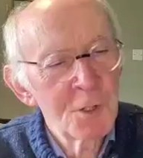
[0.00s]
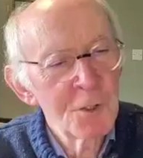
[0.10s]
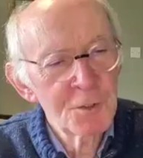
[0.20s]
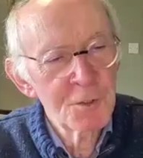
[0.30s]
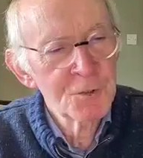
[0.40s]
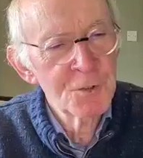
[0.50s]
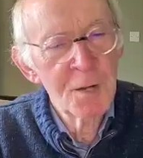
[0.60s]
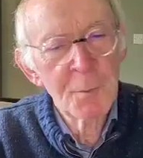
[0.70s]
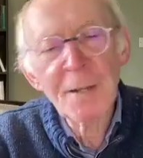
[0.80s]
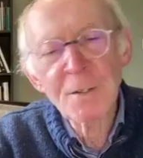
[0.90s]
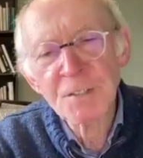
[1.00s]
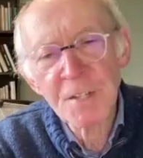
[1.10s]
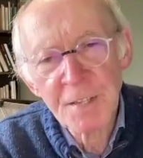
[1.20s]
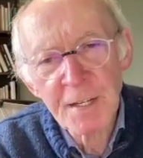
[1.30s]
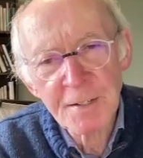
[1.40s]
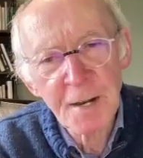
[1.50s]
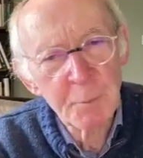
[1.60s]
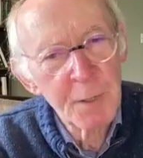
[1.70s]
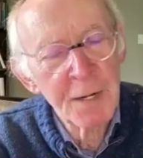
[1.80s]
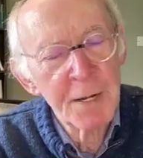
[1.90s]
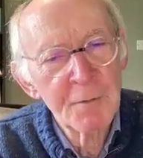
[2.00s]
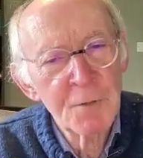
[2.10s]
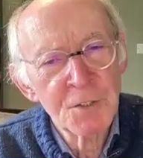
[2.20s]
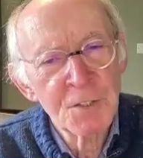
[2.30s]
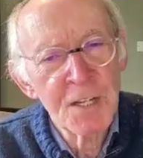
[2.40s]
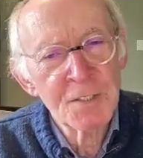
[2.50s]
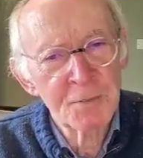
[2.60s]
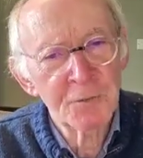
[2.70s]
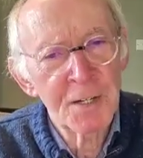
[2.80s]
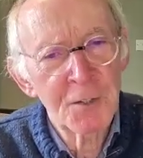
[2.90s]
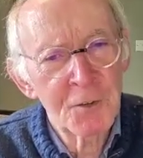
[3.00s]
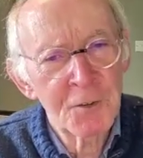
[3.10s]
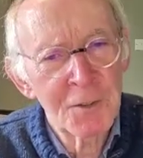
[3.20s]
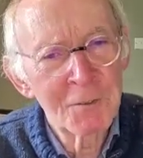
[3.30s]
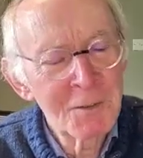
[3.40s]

God, you're sharp. I just did that deliberately to give you a chance to feel good.